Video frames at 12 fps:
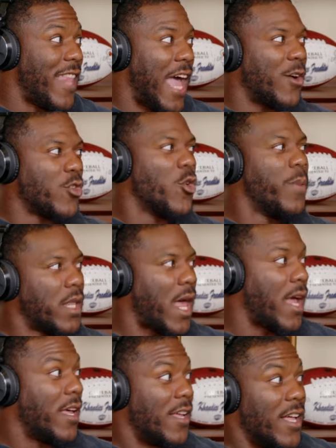Like, you bro, be
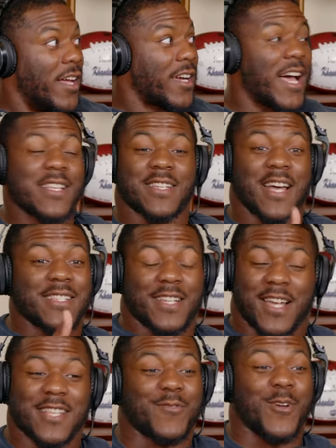like, because
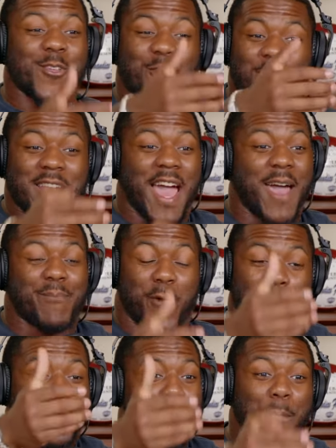when you on that
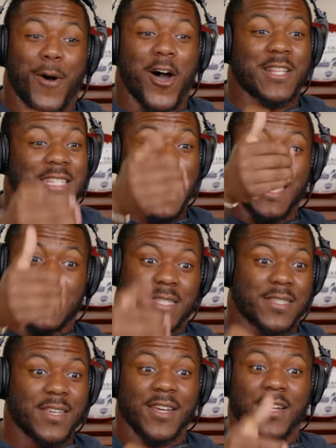Pro Football
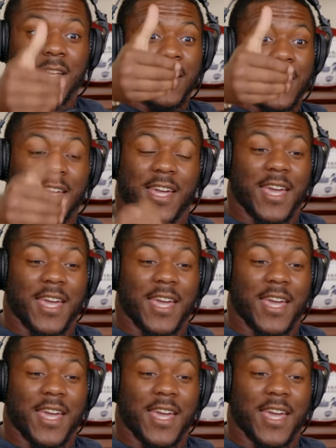Chase, nigga.